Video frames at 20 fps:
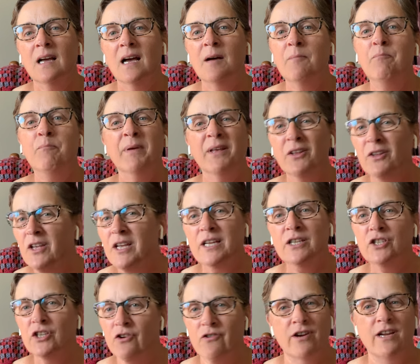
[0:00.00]
a billion
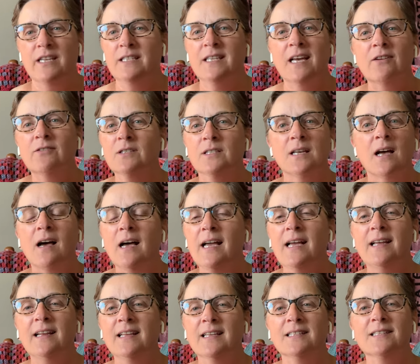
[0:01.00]
degrees
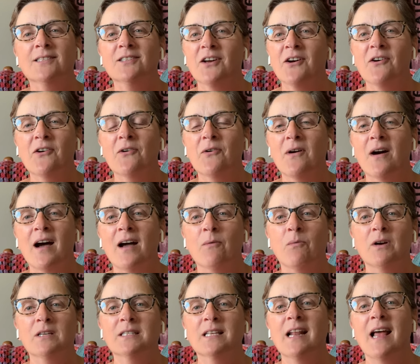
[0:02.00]
outside. And so I
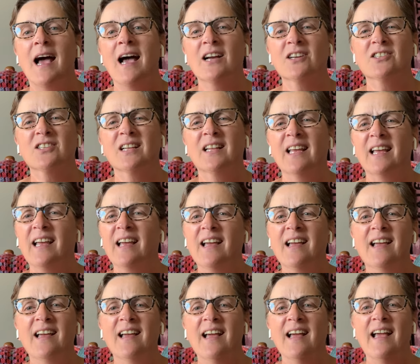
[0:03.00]
wasn't actually
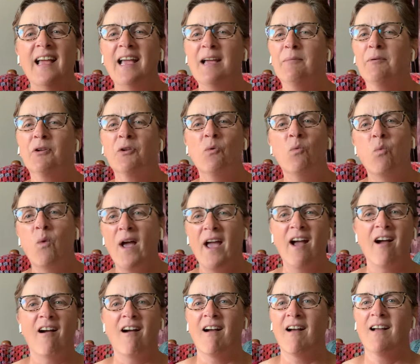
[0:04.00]
able to
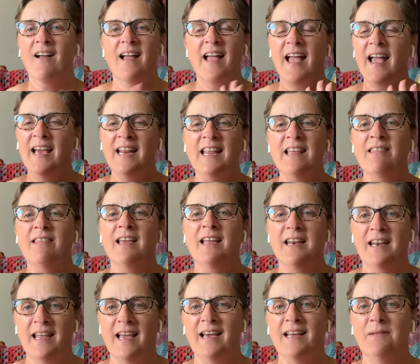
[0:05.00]
wear anything
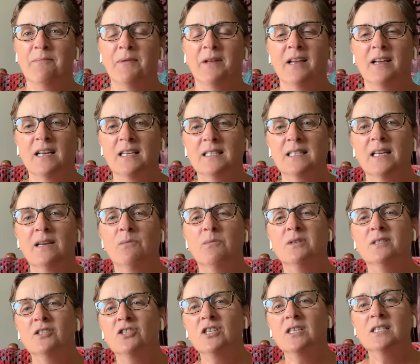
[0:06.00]
knit because it
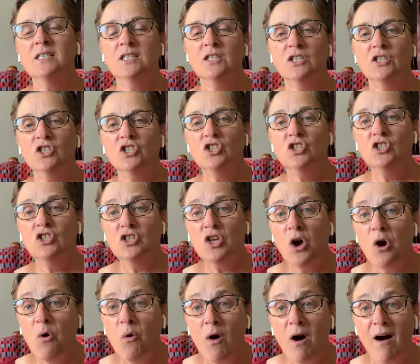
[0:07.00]
was just
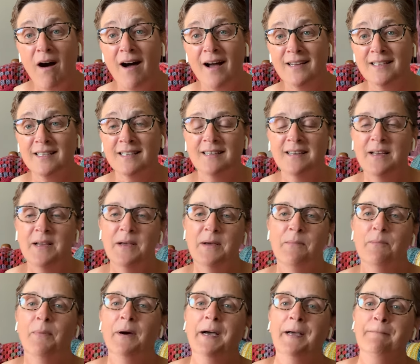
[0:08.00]
so hot.
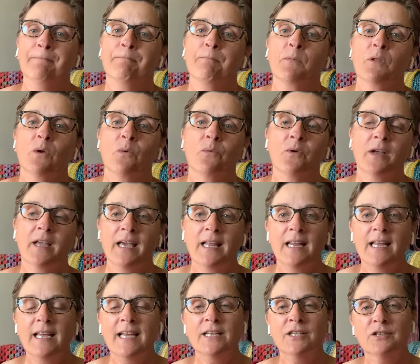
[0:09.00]
But we're
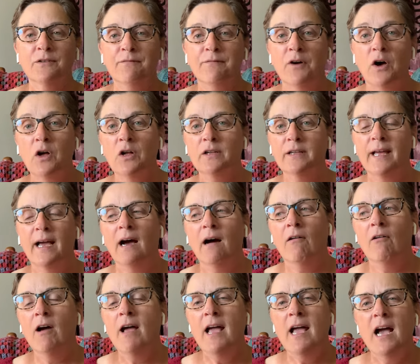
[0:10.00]
getting into fall
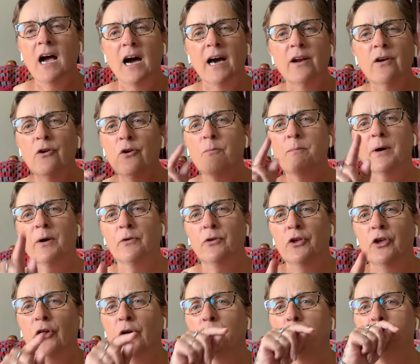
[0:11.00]
now. I don't know about
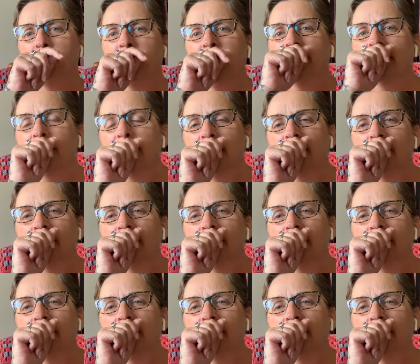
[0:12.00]
you, but